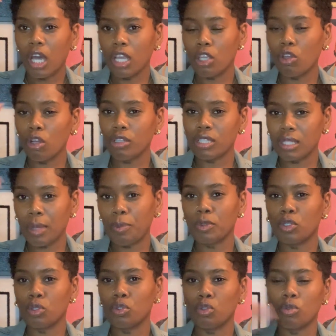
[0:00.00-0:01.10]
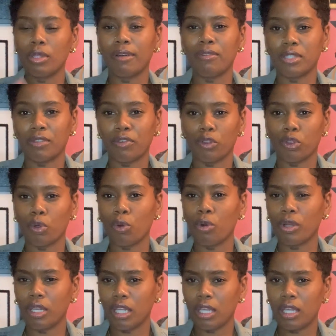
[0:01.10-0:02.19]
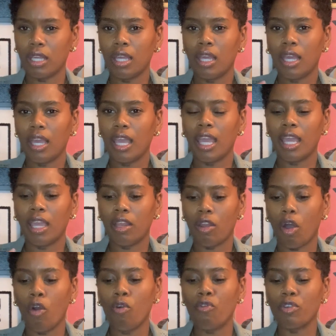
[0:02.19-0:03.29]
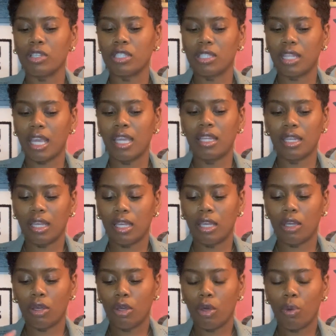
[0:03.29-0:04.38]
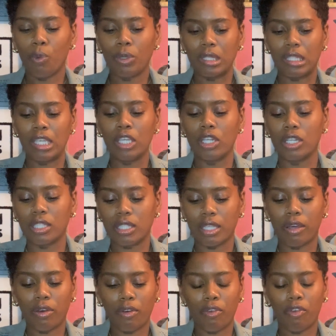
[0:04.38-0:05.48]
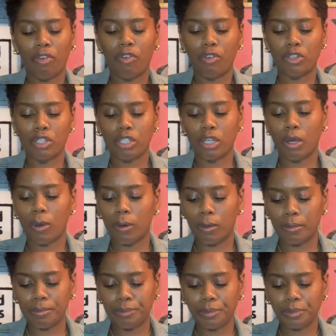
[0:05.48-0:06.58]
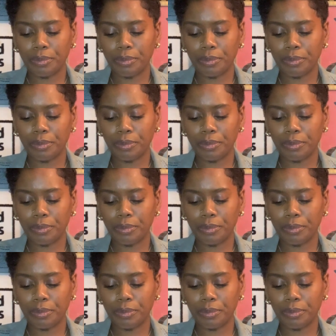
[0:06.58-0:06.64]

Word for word: you know, step into new levels of authority and overstanding within yourself. So,